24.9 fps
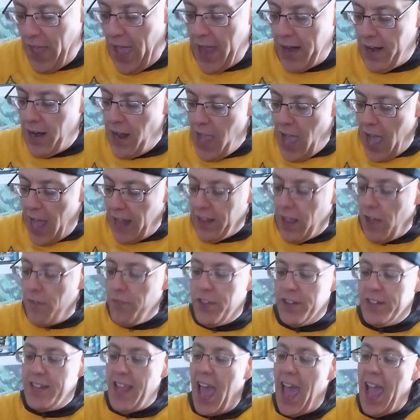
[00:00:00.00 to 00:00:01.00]
that. I
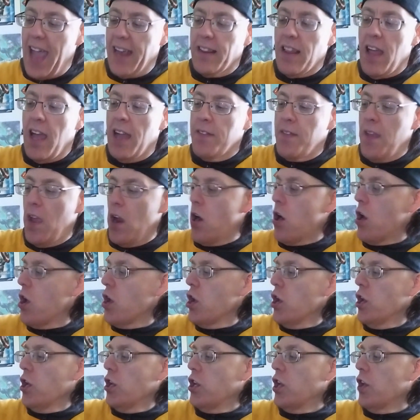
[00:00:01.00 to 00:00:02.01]
love the tagline there.
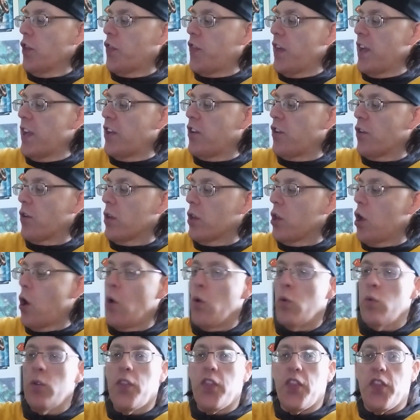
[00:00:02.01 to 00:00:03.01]
You think you're
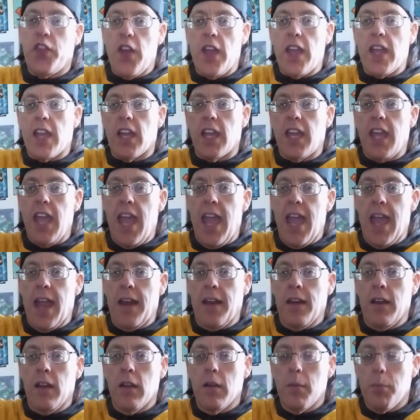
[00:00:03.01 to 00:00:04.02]
alone? Think
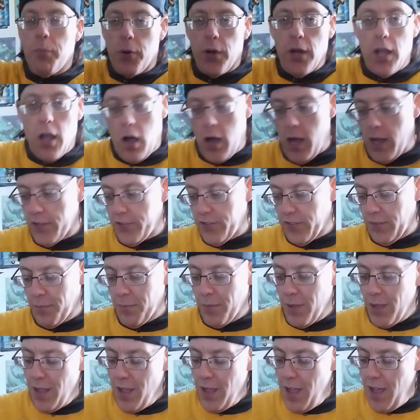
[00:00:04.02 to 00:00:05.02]
again. Pretty awesome.